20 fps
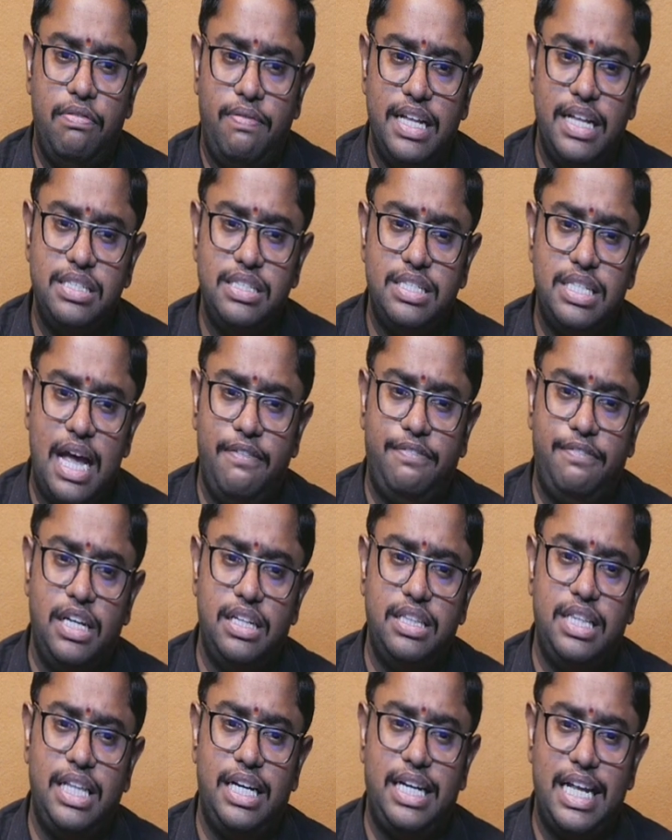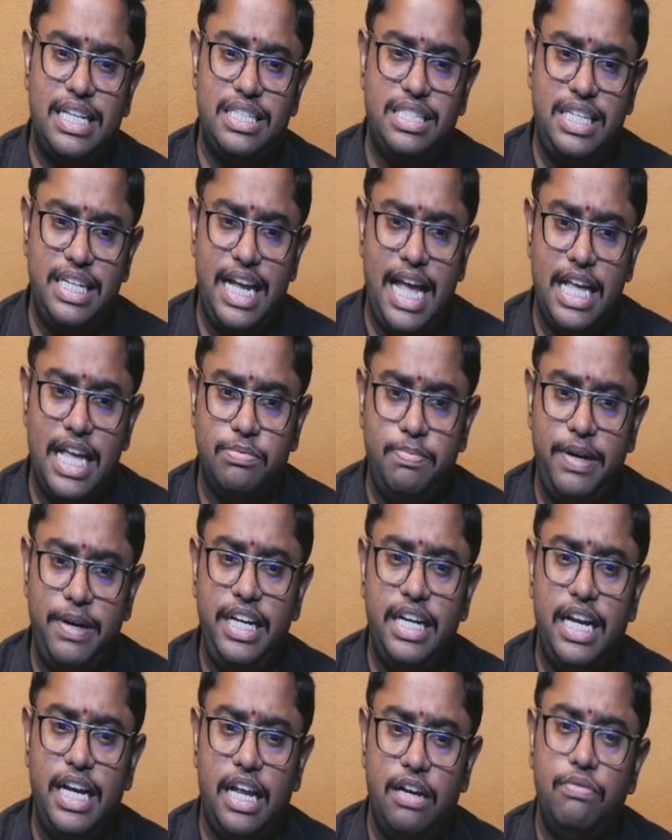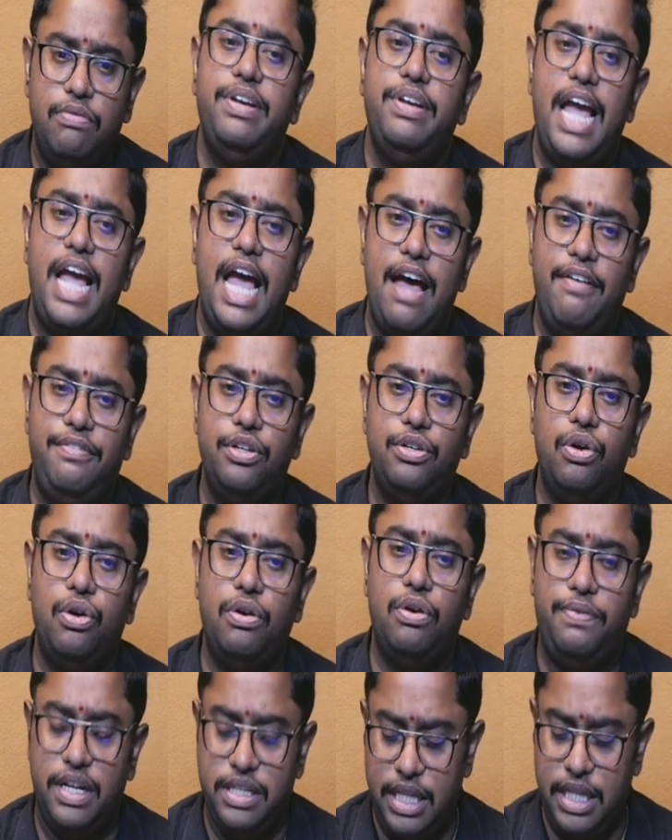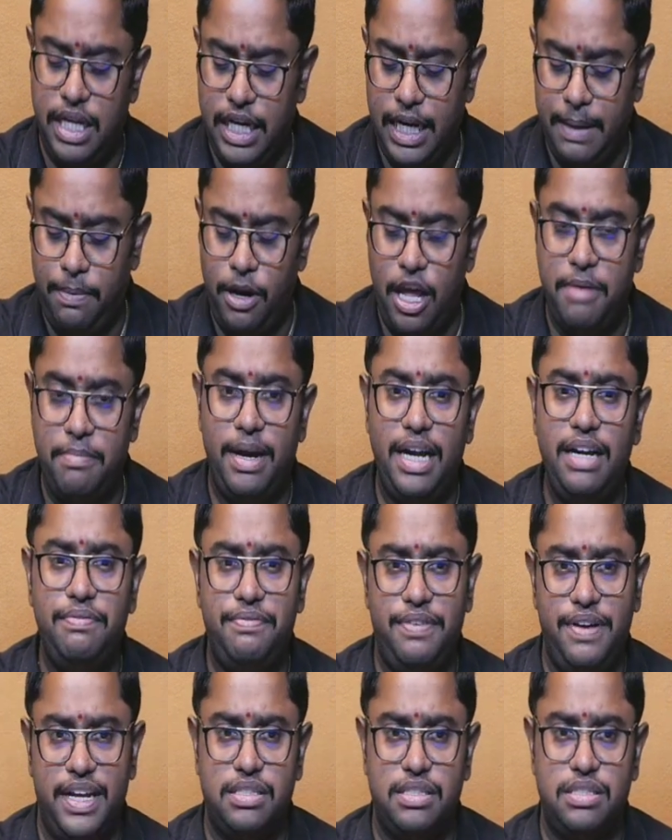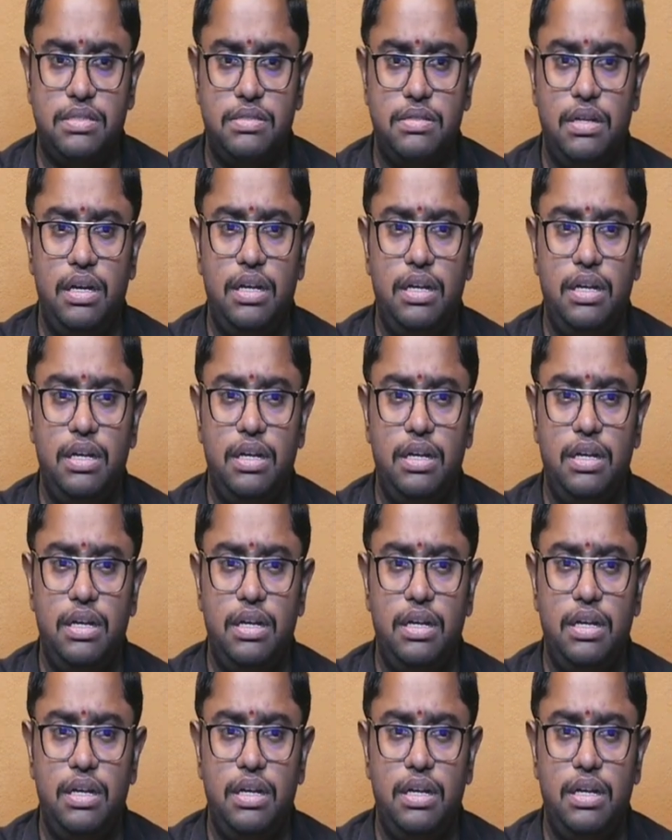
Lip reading: once after the testing has been done, we have to go for the deployment phase.